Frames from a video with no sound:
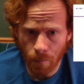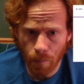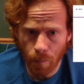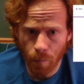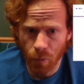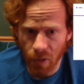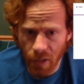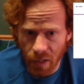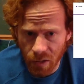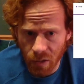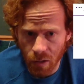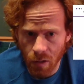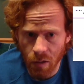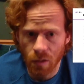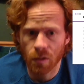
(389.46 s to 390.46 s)

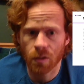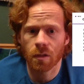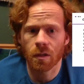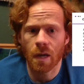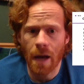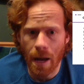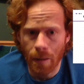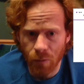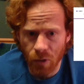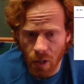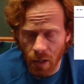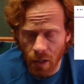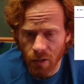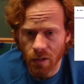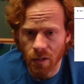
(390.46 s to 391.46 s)
places,
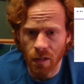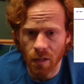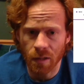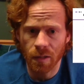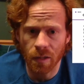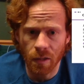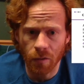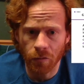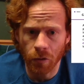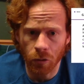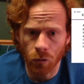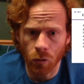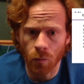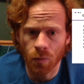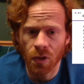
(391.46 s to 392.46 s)
objects into different
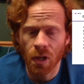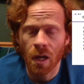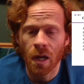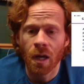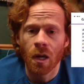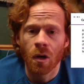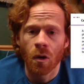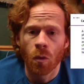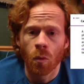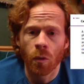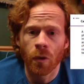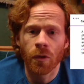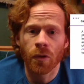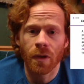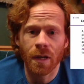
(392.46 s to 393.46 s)
groups, where
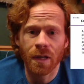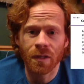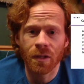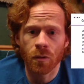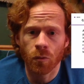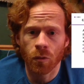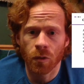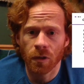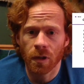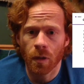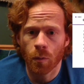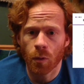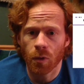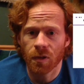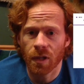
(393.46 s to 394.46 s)
there isn't really a
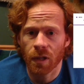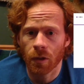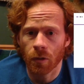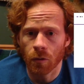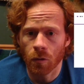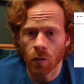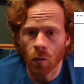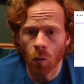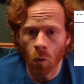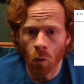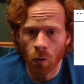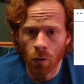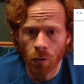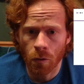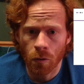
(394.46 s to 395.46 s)
particular
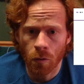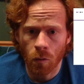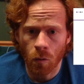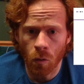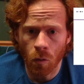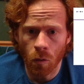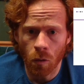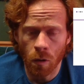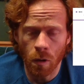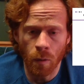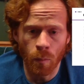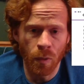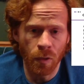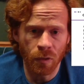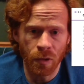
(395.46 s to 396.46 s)
order or
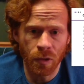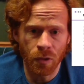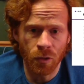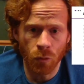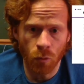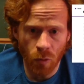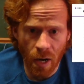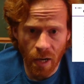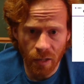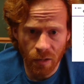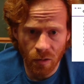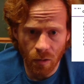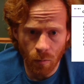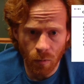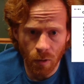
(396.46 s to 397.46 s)
ability to rank
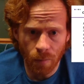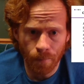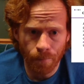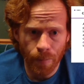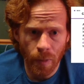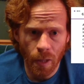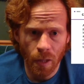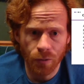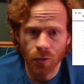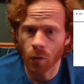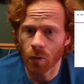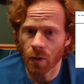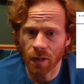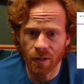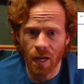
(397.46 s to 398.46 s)
something. So
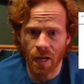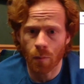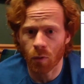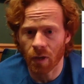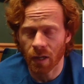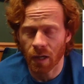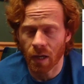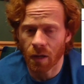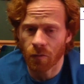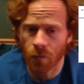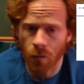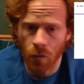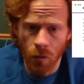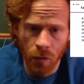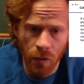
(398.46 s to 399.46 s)
an example I gave
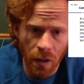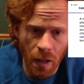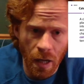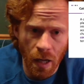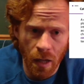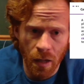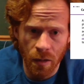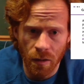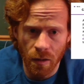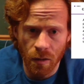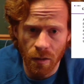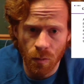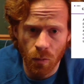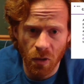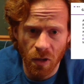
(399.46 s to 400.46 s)
early on
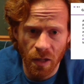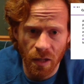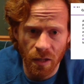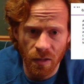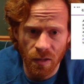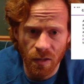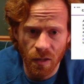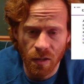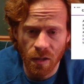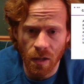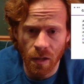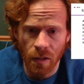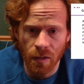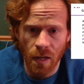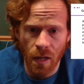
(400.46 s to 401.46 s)
is pretty consistent
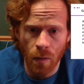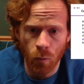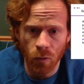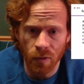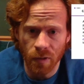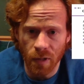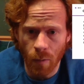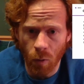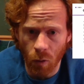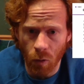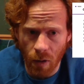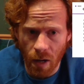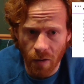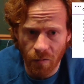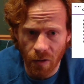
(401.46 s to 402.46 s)
example.
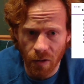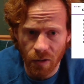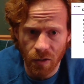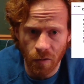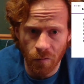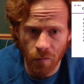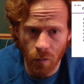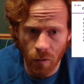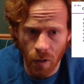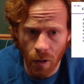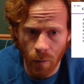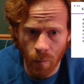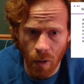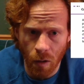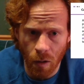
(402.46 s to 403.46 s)
Demographics, if you think
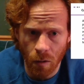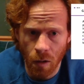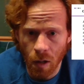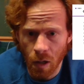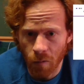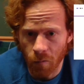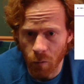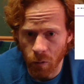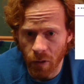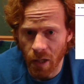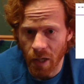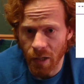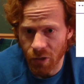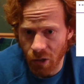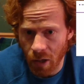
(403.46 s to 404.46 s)
about, if you're looking
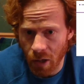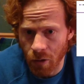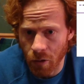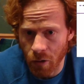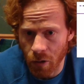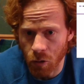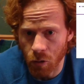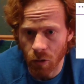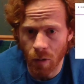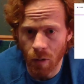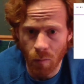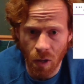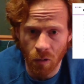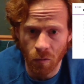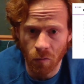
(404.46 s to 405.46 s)
at gender and you look at
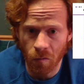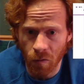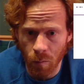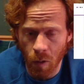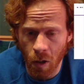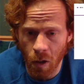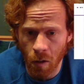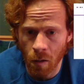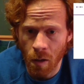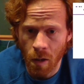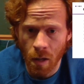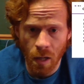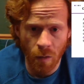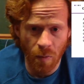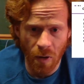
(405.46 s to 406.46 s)
male and female
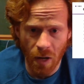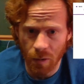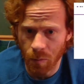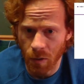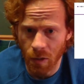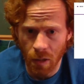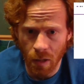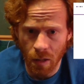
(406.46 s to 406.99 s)
and possibly a